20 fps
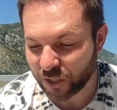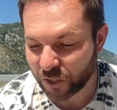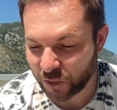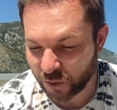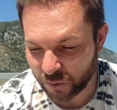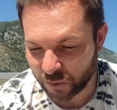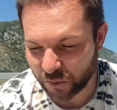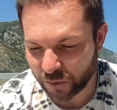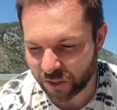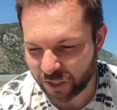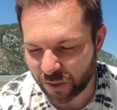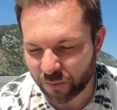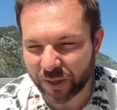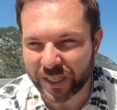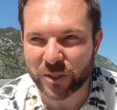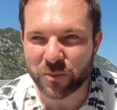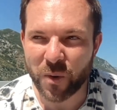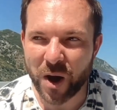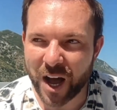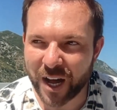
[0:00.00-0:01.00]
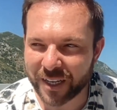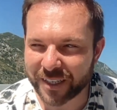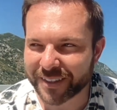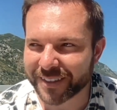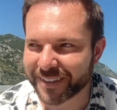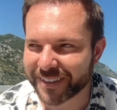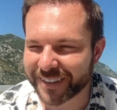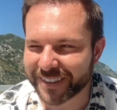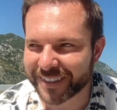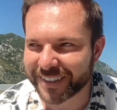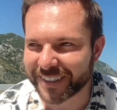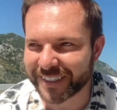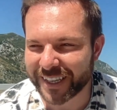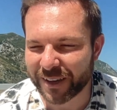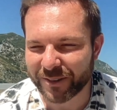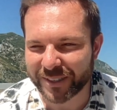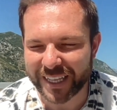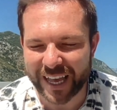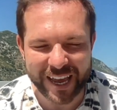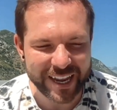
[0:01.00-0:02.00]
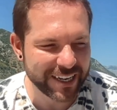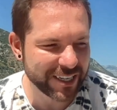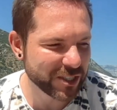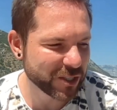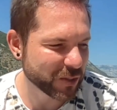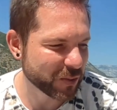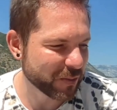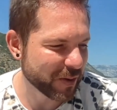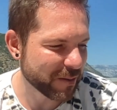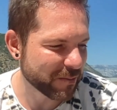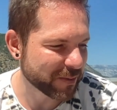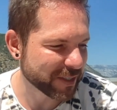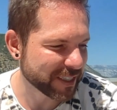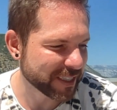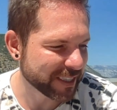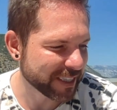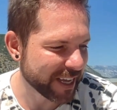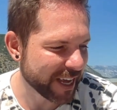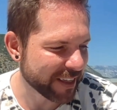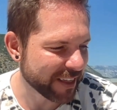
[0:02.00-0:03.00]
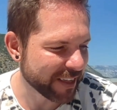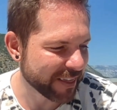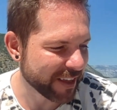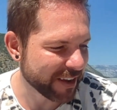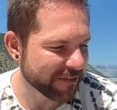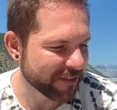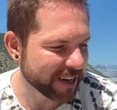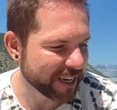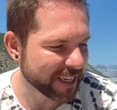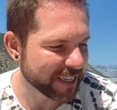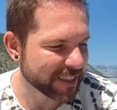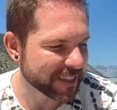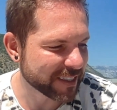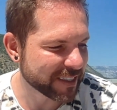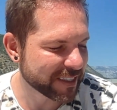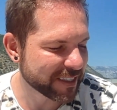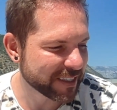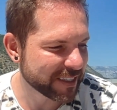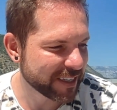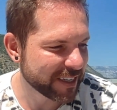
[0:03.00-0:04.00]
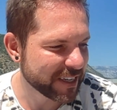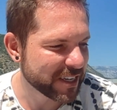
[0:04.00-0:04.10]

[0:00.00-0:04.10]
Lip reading: Georgia, which one? Because there was that initial one, wasn't there, that they released?